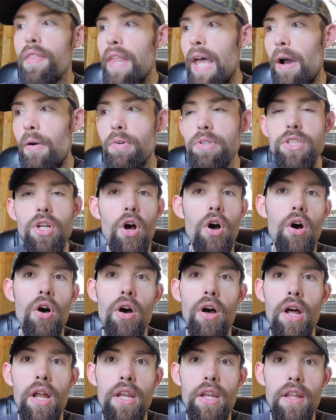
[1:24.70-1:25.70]
that was
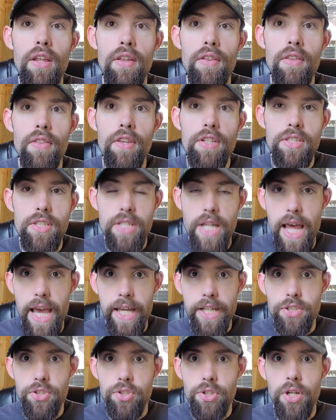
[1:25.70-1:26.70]
on the
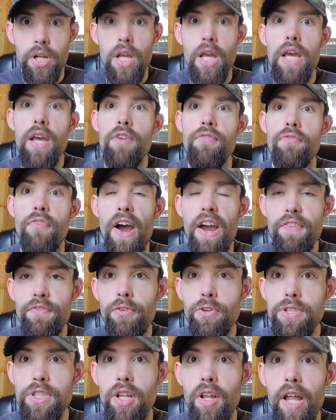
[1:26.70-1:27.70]
stage.
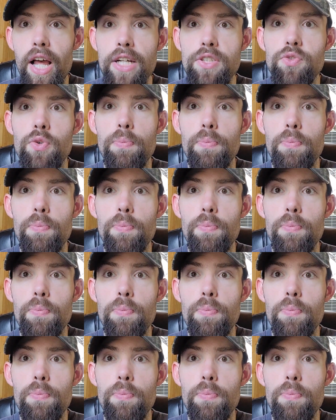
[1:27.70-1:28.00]
Fightful Select